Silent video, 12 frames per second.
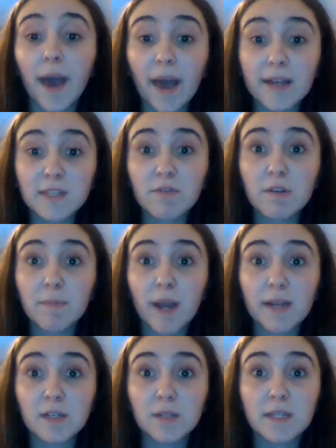As a
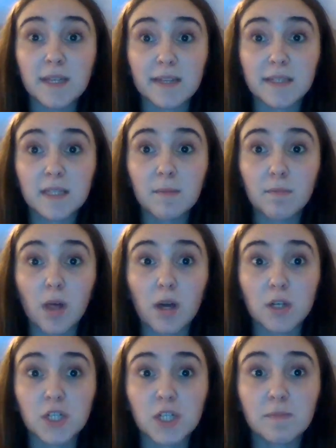reminder, the testing
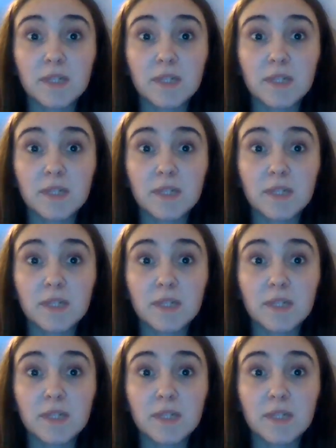block should